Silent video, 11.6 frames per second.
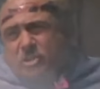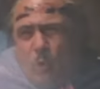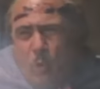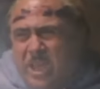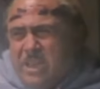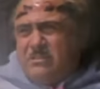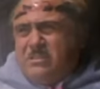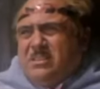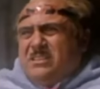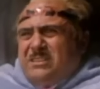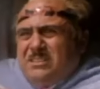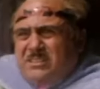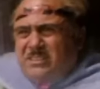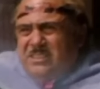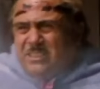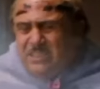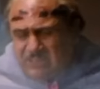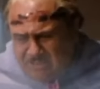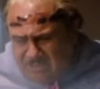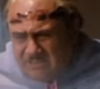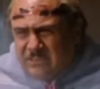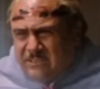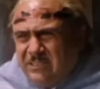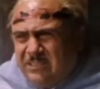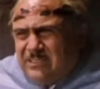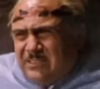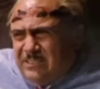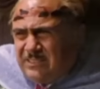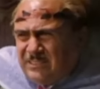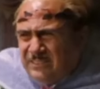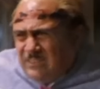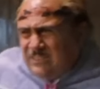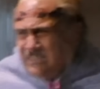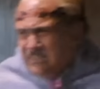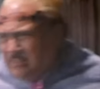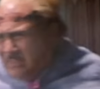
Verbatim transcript: This does not happen at all in the book, and she doesn't